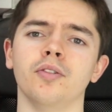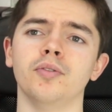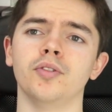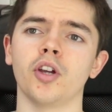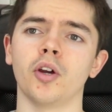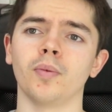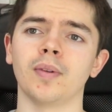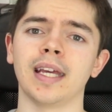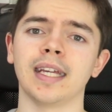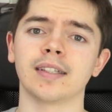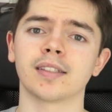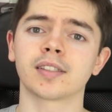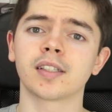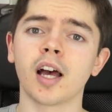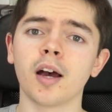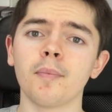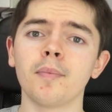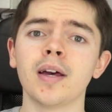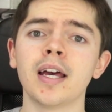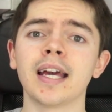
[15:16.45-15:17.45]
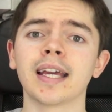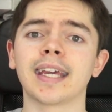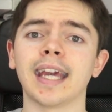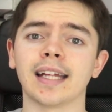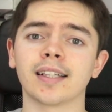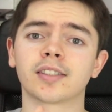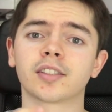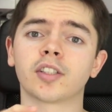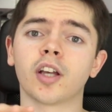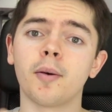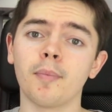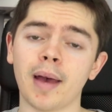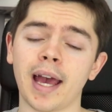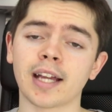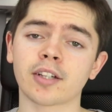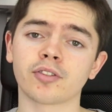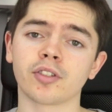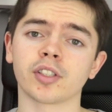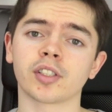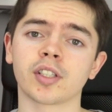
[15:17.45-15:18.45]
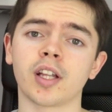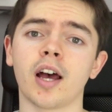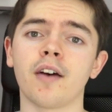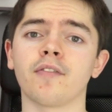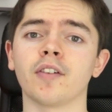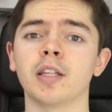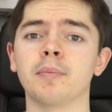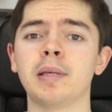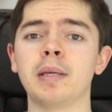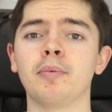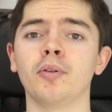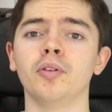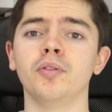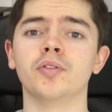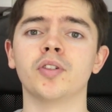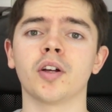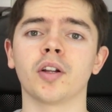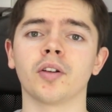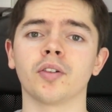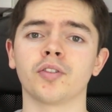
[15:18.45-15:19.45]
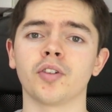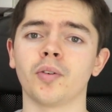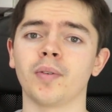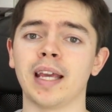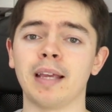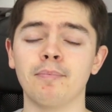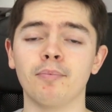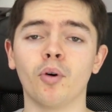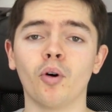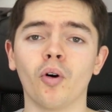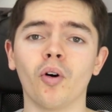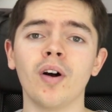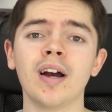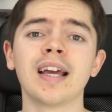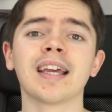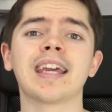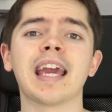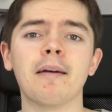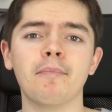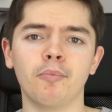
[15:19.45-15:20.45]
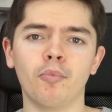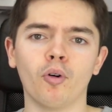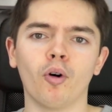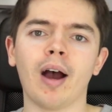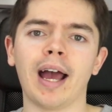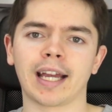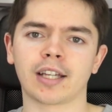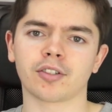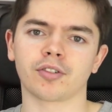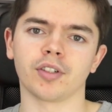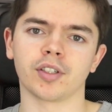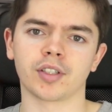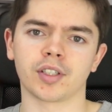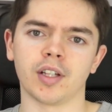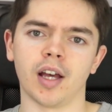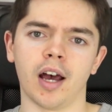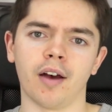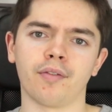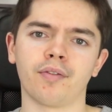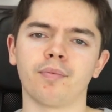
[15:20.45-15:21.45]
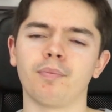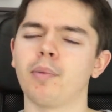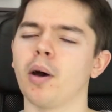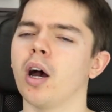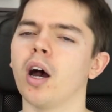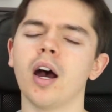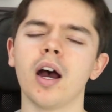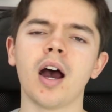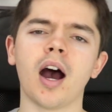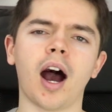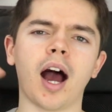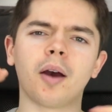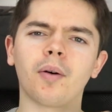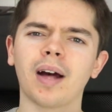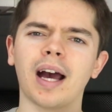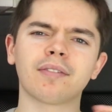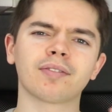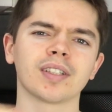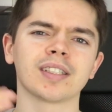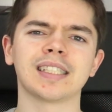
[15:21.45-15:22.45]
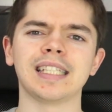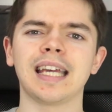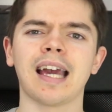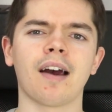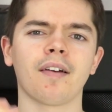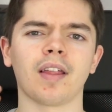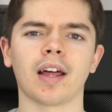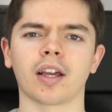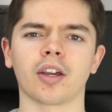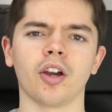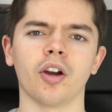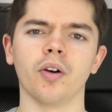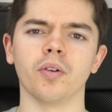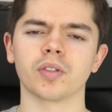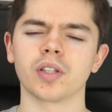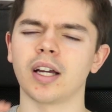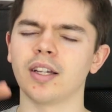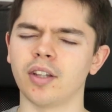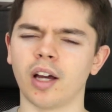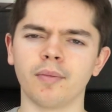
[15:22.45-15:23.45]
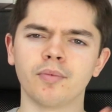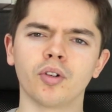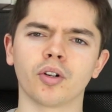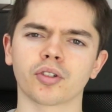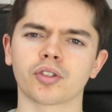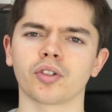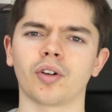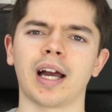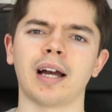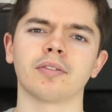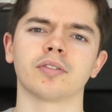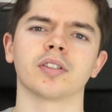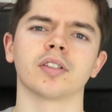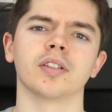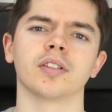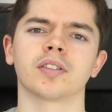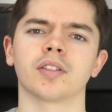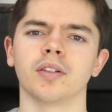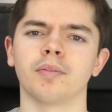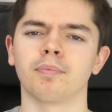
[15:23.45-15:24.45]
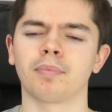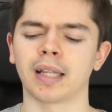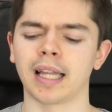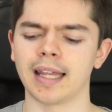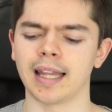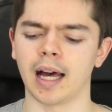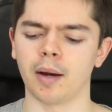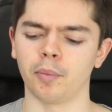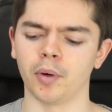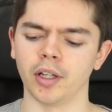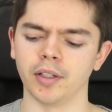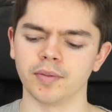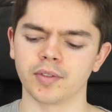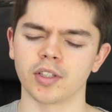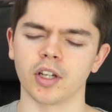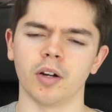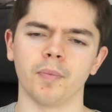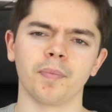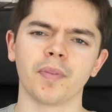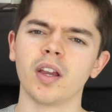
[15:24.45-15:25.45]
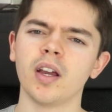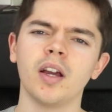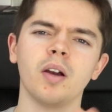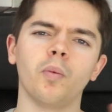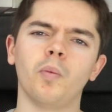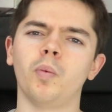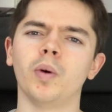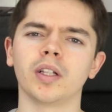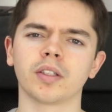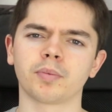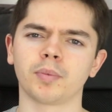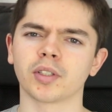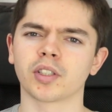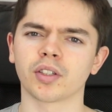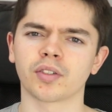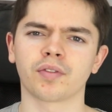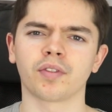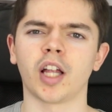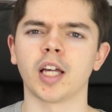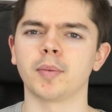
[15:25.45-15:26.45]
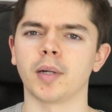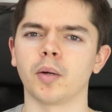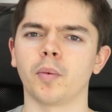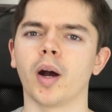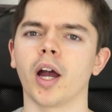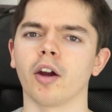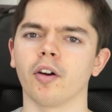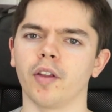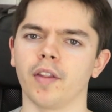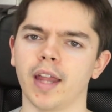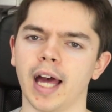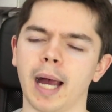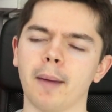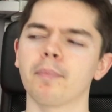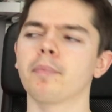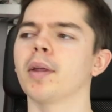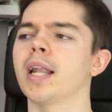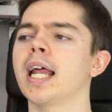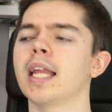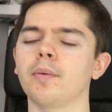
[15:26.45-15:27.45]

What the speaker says: donate some get some extra stuff, and the people who donate more get more extra stuff. But I will have to see how that goes. I'm not sure how to play that one, so we'll just fly by wire on that. But